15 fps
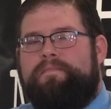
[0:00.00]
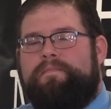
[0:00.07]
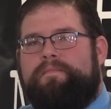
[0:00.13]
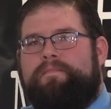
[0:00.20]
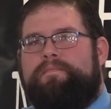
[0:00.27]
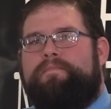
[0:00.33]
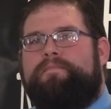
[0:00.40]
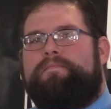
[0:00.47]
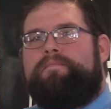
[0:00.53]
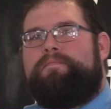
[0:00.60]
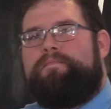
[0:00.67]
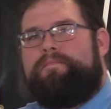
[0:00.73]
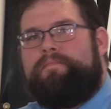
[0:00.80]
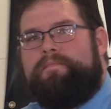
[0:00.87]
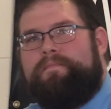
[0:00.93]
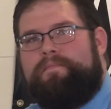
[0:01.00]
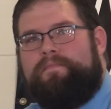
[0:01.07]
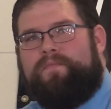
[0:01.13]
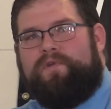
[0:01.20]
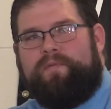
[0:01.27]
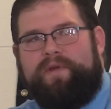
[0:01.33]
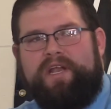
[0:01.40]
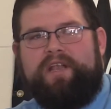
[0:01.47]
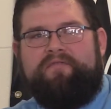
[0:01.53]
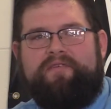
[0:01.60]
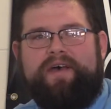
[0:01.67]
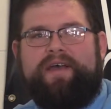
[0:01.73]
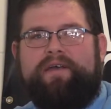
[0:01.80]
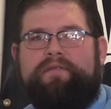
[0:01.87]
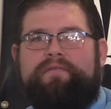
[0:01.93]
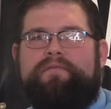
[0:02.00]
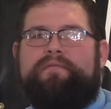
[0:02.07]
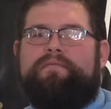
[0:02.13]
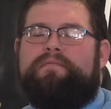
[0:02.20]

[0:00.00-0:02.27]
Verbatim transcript: Amen. Will there be any faith?